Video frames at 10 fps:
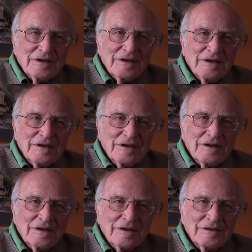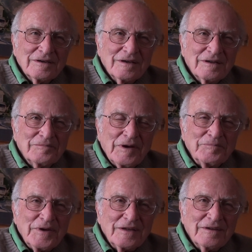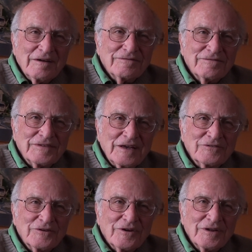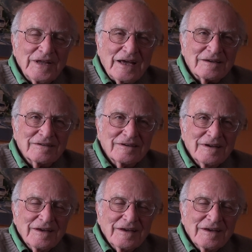It might be a tough thing to collect.